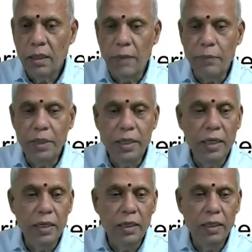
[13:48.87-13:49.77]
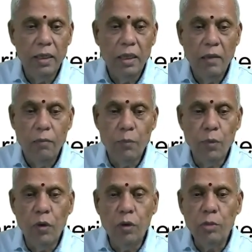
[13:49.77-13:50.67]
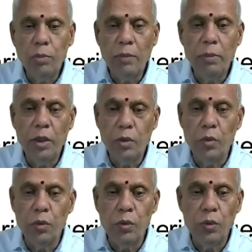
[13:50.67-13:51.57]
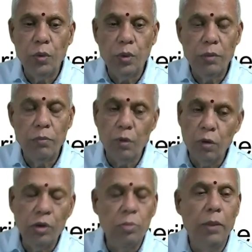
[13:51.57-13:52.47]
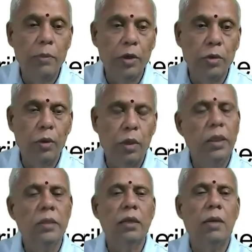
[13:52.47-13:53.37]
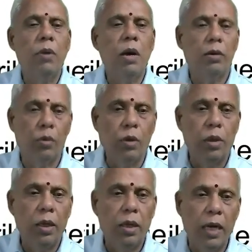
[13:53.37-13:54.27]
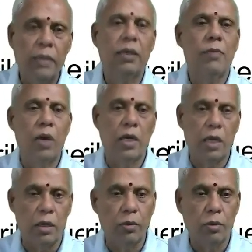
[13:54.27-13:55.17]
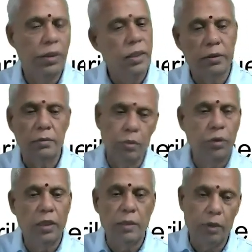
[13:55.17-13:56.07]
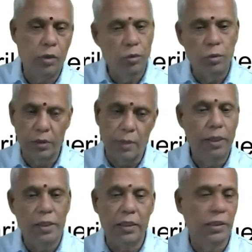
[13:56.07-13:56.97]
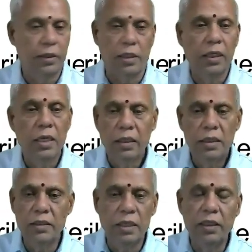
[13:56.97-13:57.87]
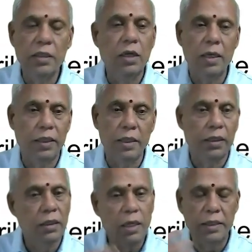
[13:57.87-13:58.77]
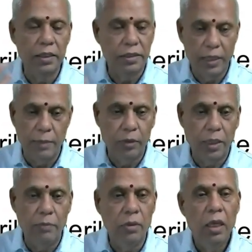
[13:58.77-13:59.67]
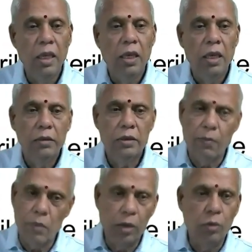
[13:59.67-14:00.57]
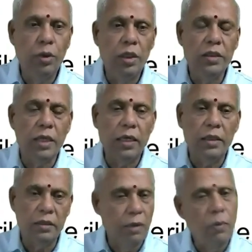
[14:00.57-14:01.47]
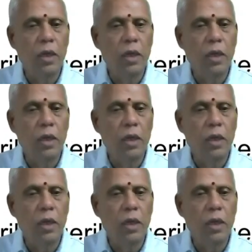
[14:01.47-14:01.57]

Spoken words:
coming here, both may be true, and some are good and some are not good. Yes, both can be true simultaneously. There's nothing wrong here. At the same time, some are good is correct, some